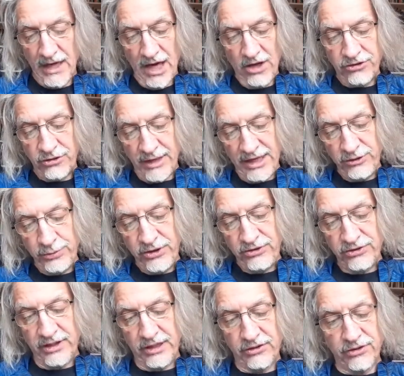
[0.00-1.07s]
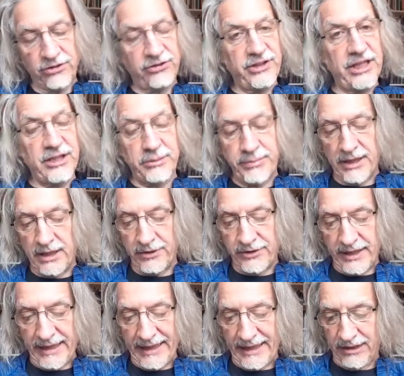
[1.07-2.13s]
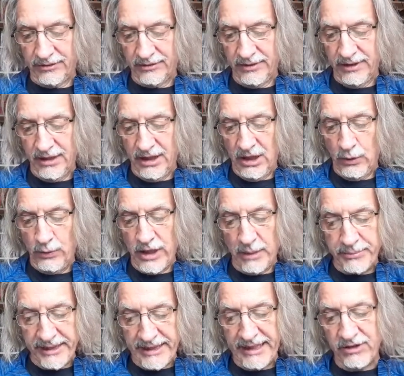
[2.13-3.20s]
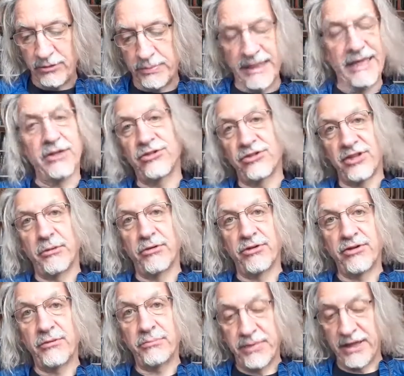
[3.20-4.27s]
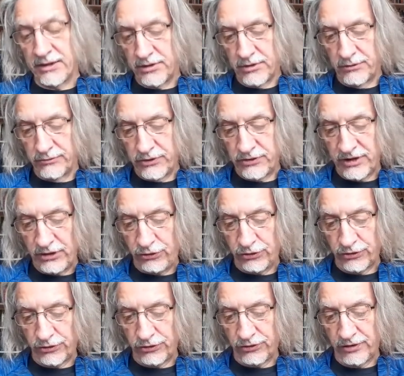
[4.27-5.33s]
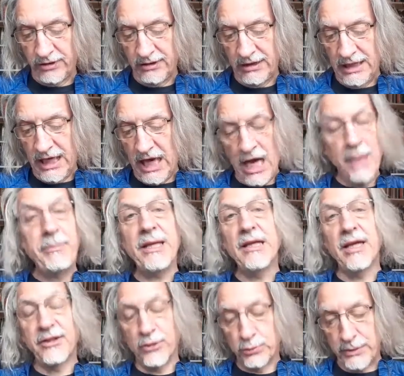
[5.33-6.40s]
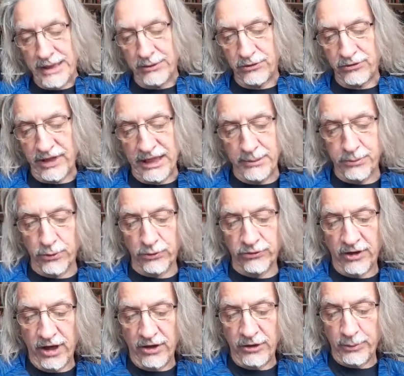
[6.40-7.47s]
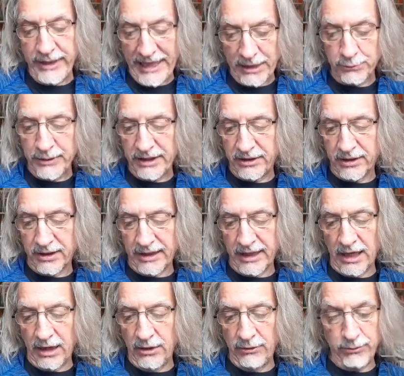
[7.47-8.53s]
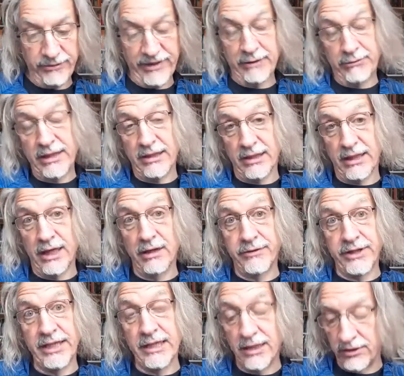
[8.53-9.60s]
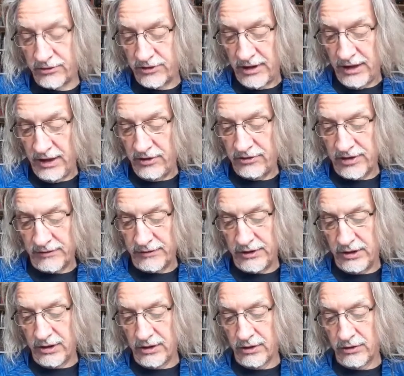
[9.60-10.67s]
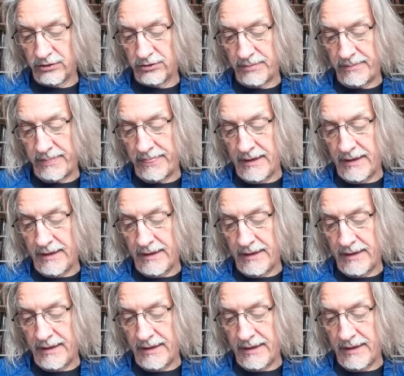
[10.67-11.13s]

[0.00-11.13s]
So as we seek to steer the path ahead, we are beginning to plan a series of big conversations, a bit like the round tables that we've had regularly over the last 7 years.